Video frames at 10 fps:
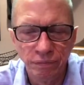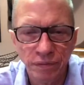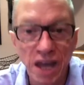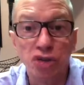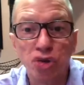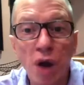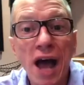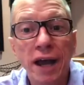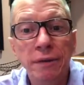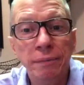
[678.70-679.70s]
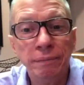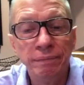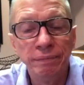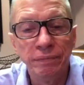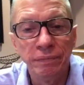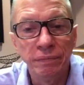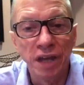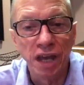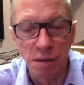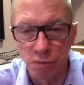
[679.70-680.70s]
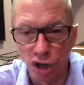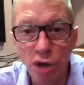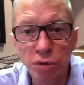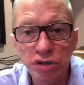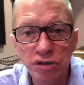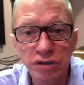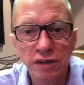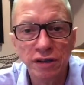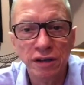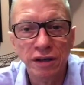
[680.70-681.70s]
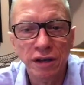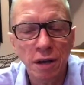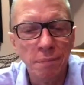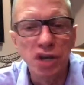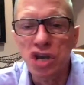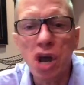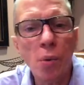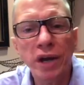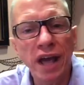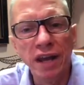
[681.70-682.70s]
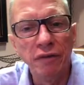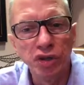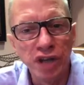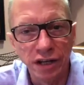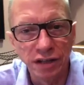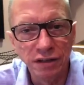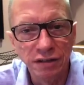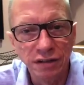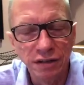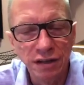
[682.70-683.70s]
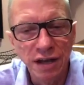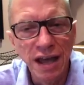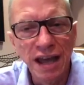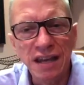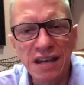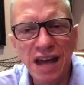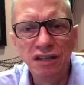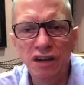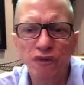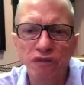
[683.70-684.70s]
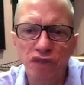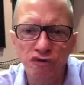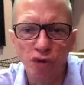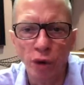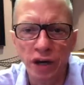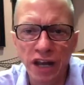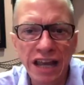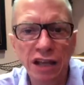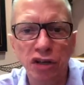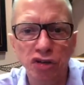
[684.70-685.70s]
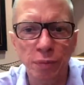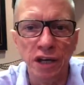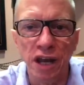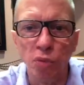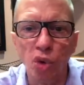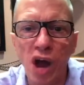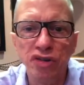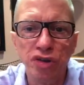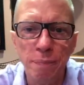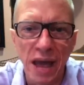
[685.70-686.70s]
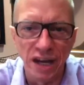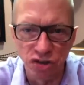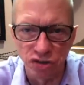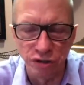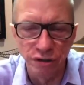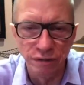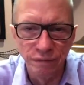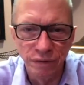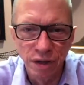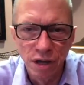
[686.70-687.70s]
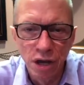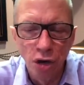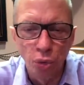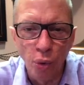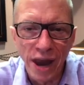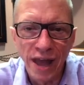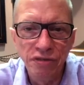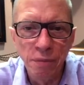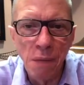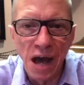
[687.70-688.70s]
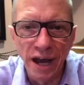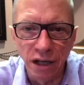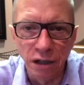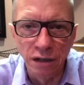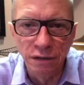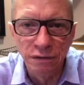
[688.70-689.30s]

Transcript: They had tried, they came close, but no one had ever done it. In 1954, an Englishman named Roger Bannister ran the mile